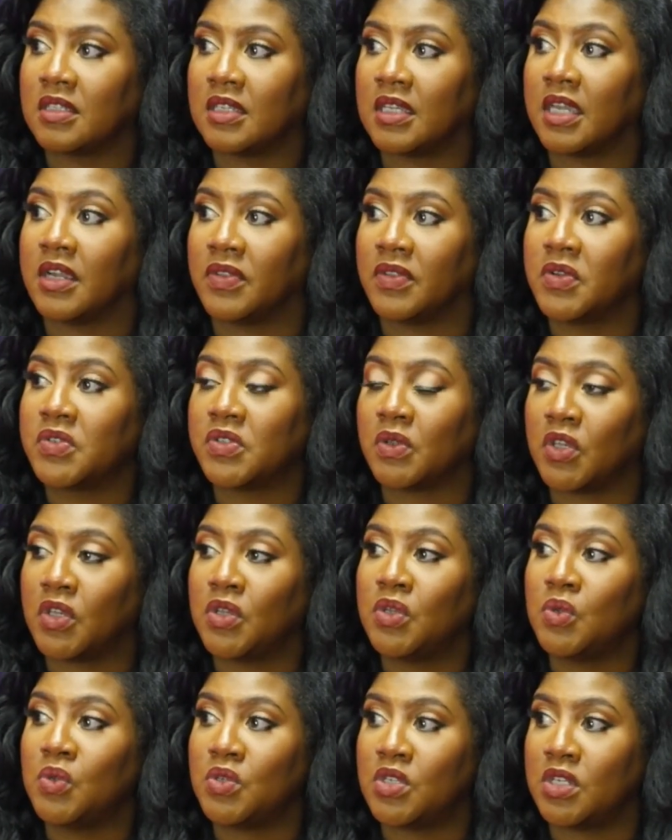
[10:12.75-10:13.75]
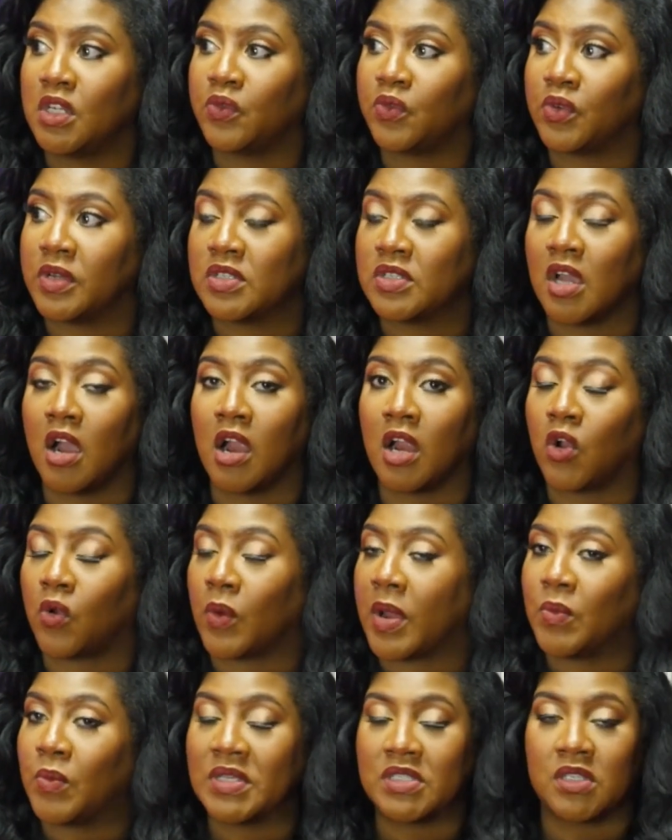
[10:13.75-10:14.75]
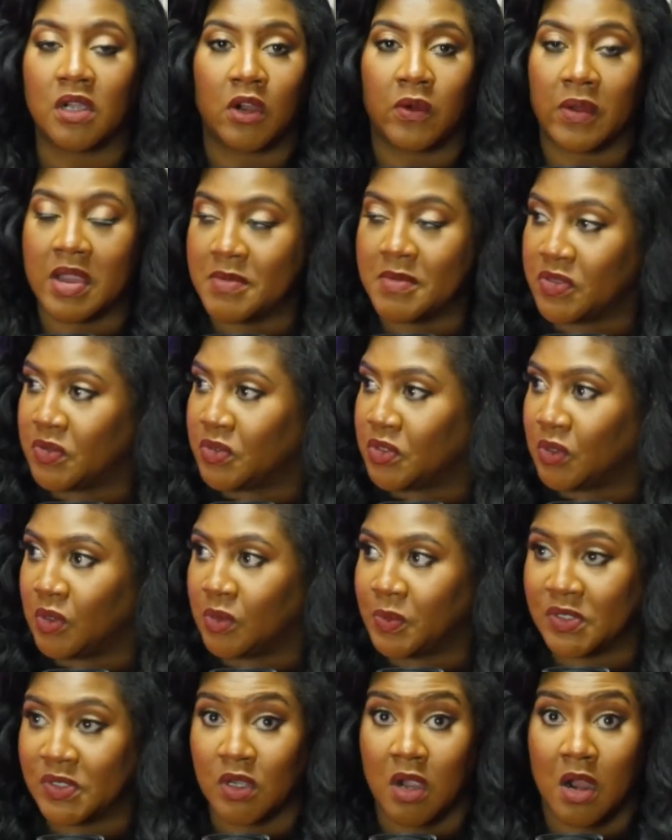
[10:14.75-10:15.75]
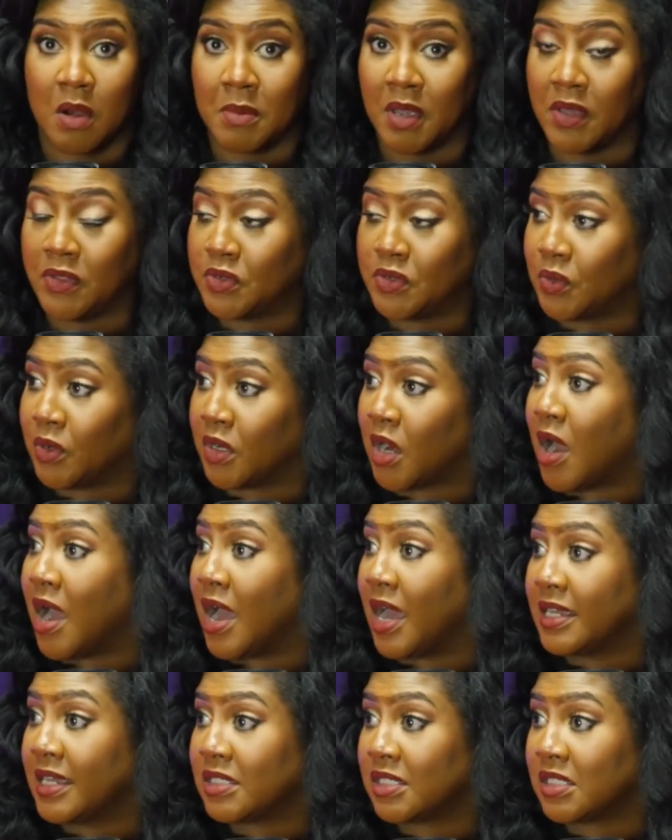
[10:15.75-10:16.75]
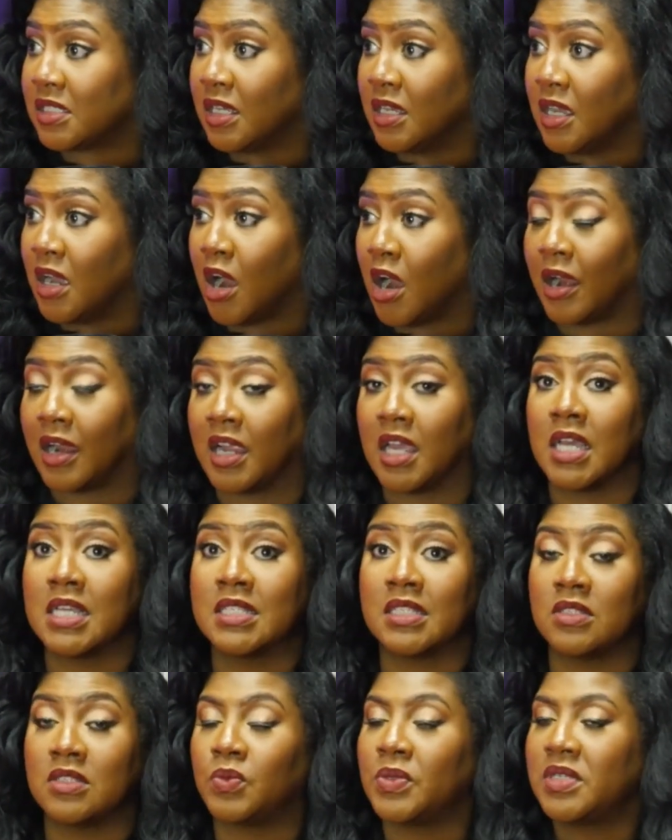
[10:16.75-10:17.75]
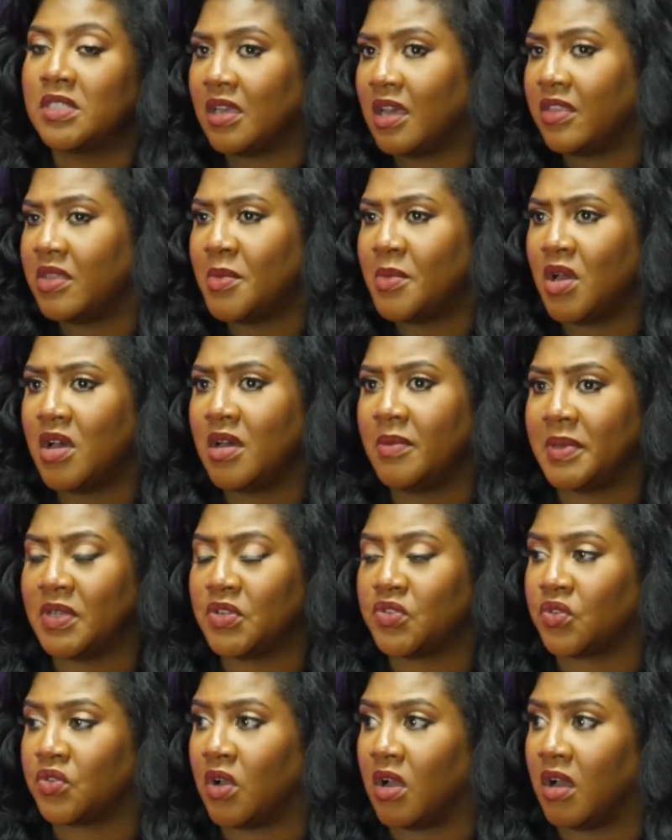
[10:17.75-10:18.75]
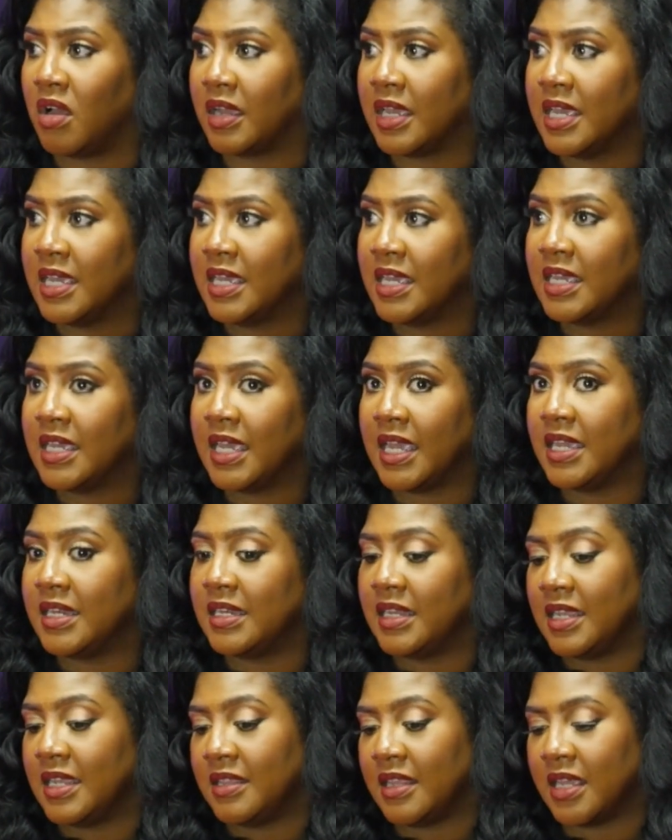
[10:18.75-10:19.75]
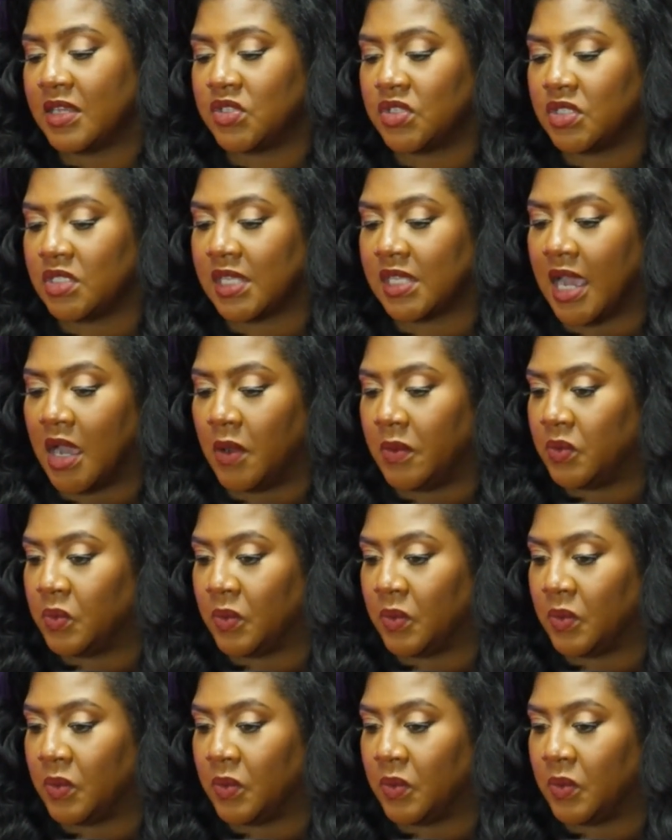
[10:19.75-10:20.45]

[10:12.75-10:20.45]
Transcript: Yeah, there's a huge difference. And our aunt, yeah. we saw our grandmother do it, we saw our mother do it, our aunts, our cousins, we saw them all be strong. Yeah. And and that's just how it